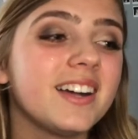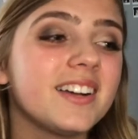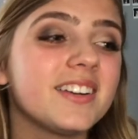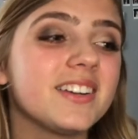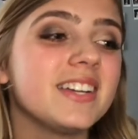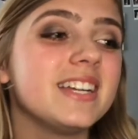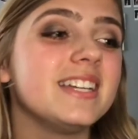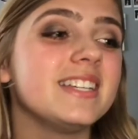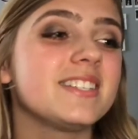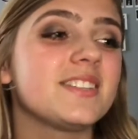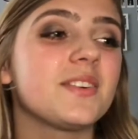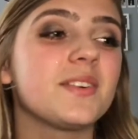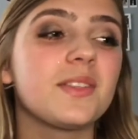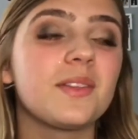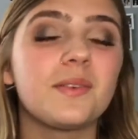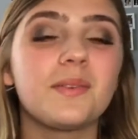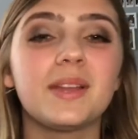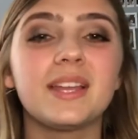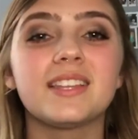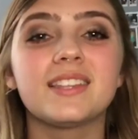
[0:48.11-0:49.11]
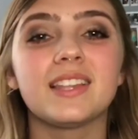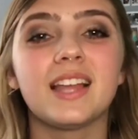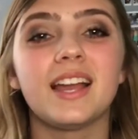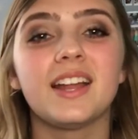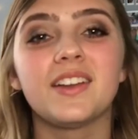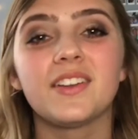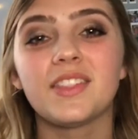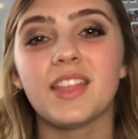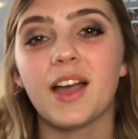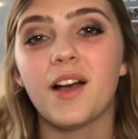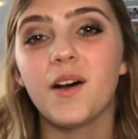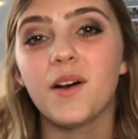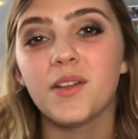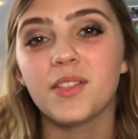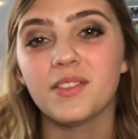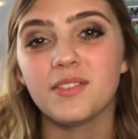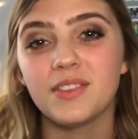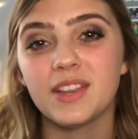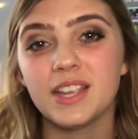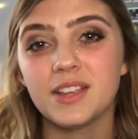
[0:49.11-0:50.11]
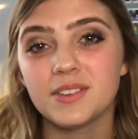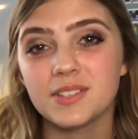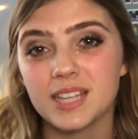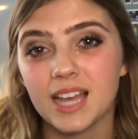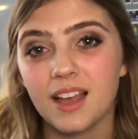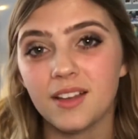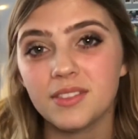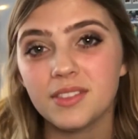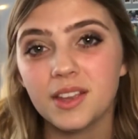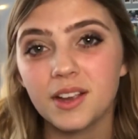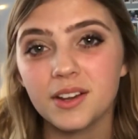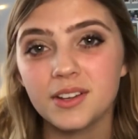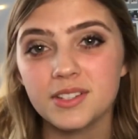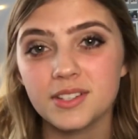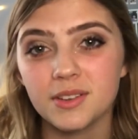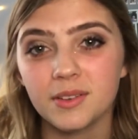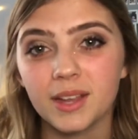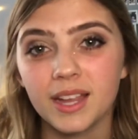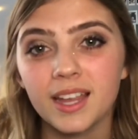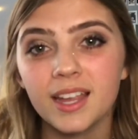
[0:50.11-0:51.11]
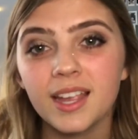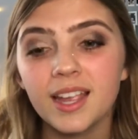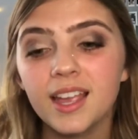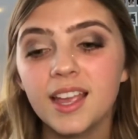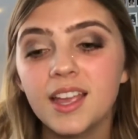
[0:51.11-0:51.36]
crease or the winged liner that all the videos out there are doing.